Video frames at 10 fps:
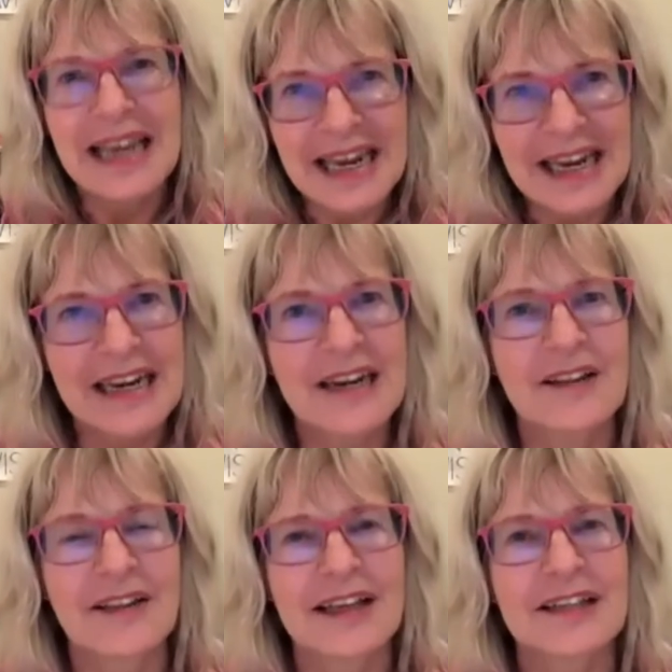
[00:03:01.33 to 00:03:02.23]

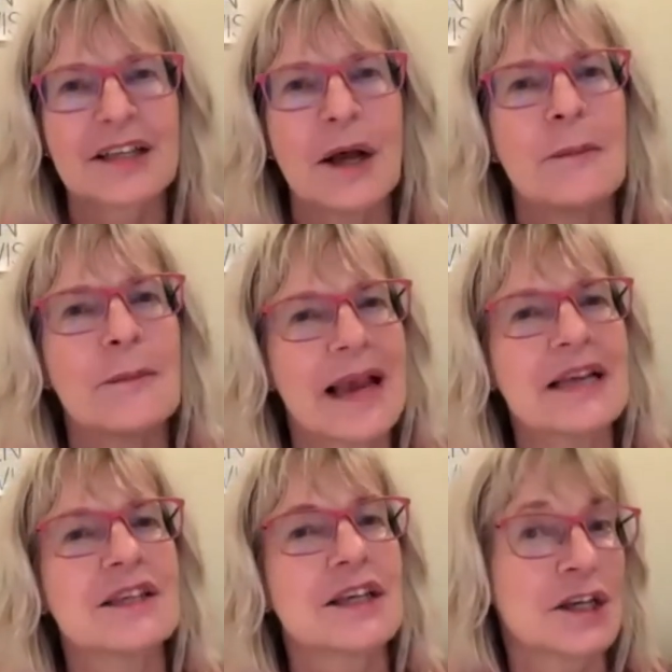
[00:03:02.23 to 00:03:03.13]
in this
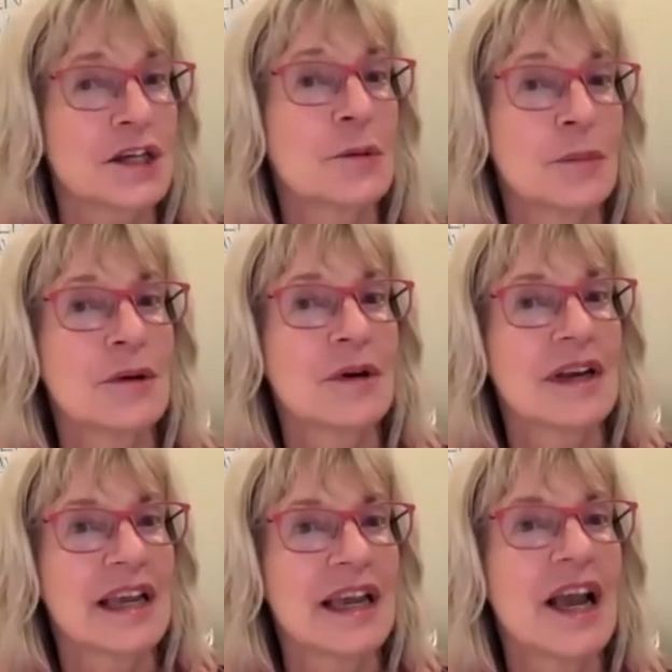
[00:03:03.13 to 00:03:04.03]
amazing
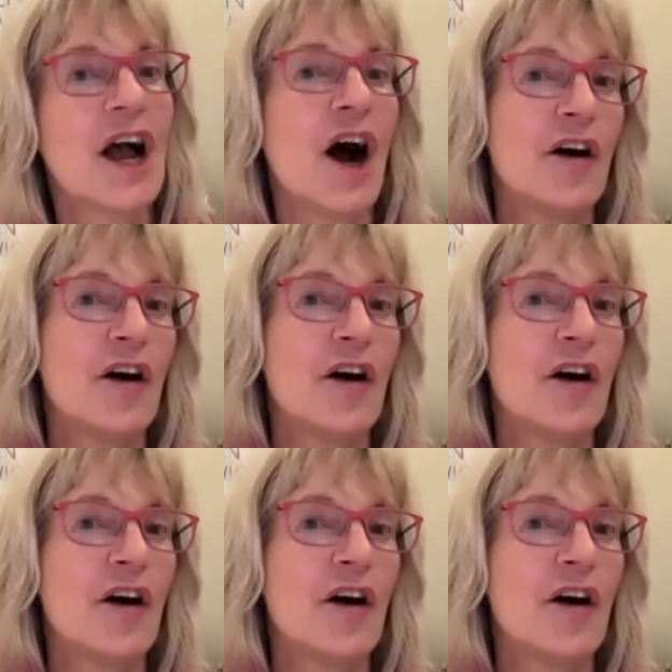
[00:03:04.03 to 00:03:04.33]
community